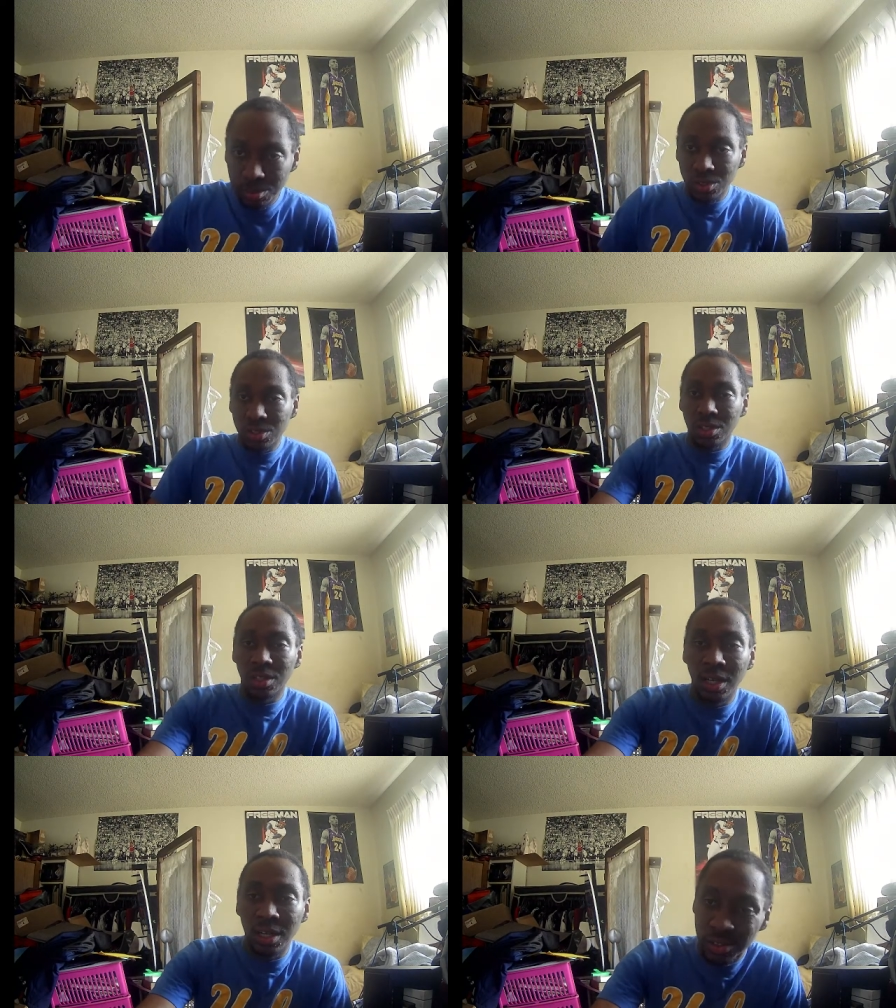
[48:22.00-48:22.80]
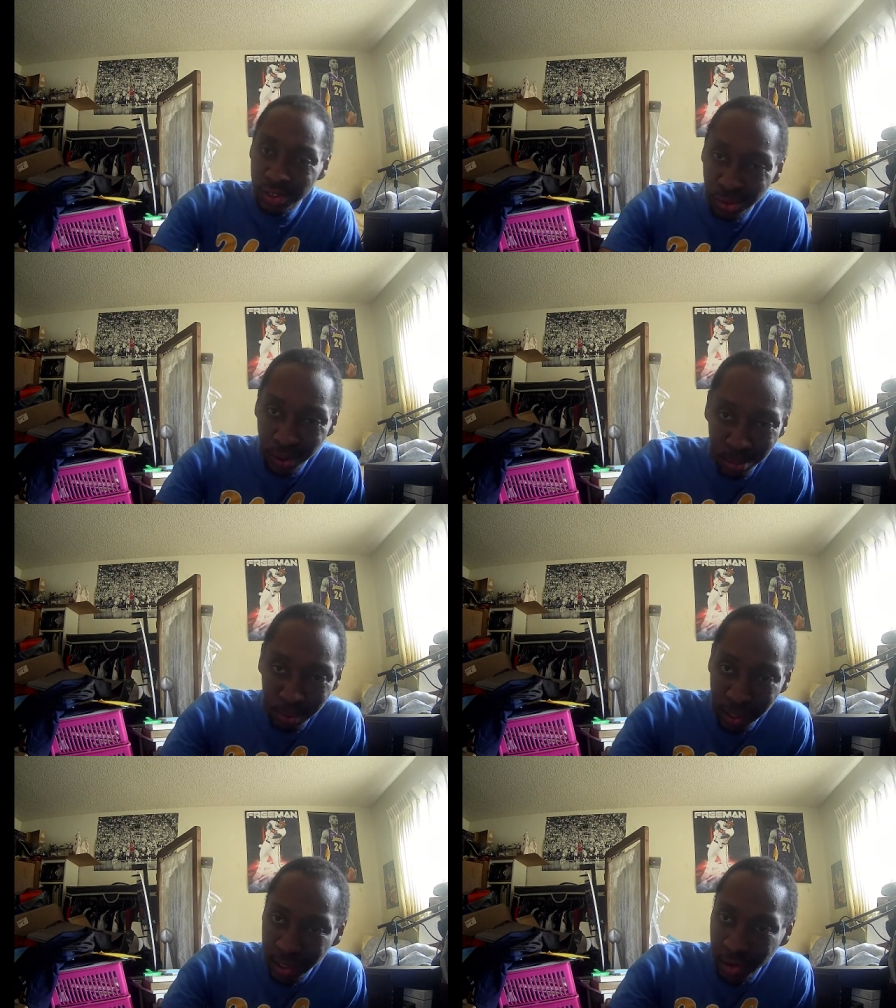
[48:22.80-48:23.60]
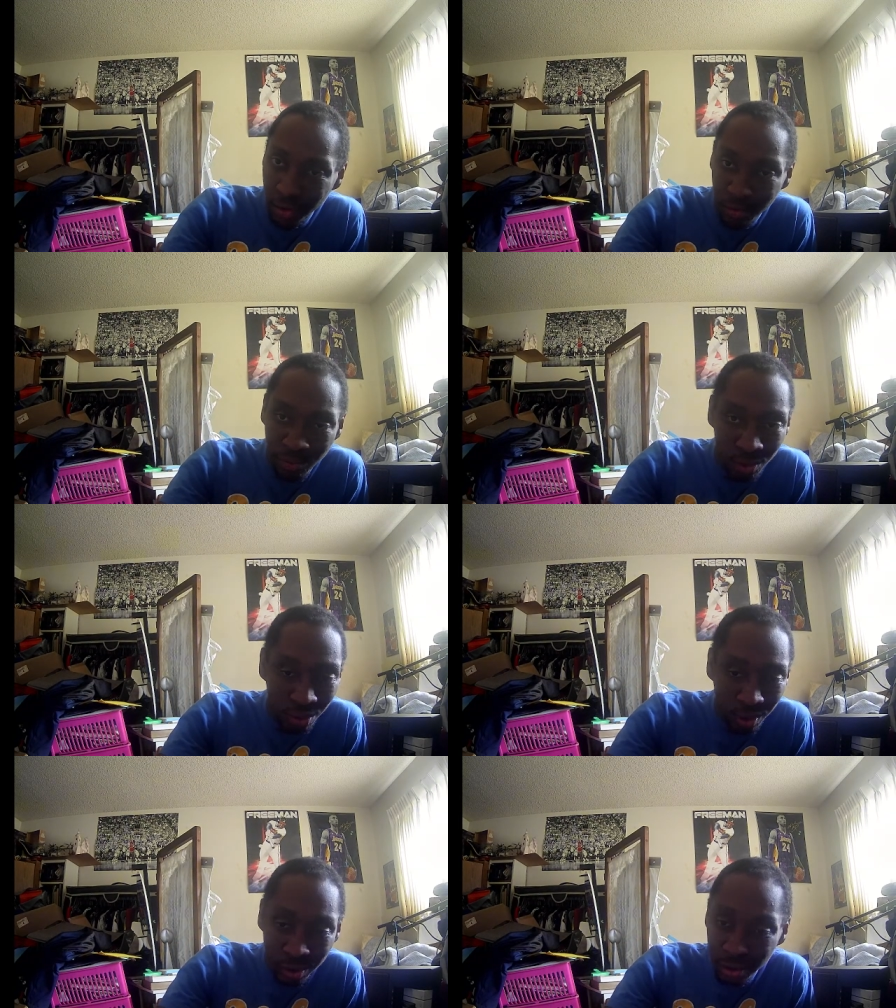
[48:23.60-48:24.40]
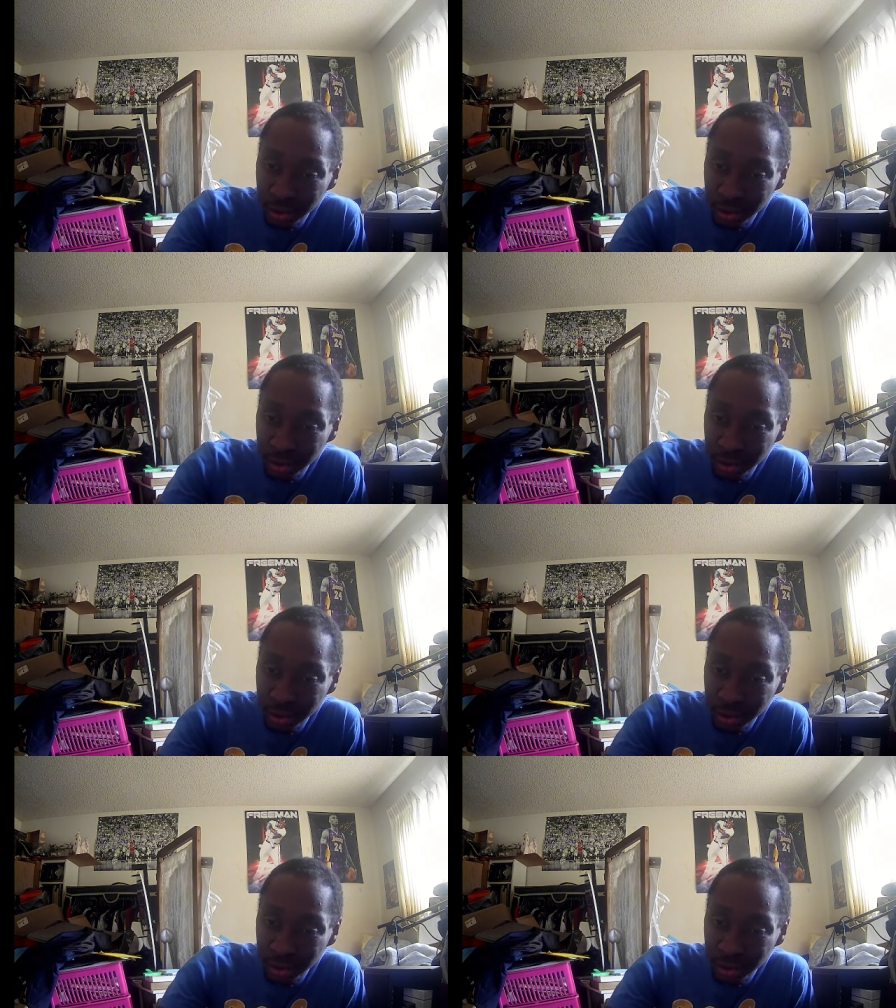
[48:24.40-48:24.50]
just gonna end stream. I don't feel good.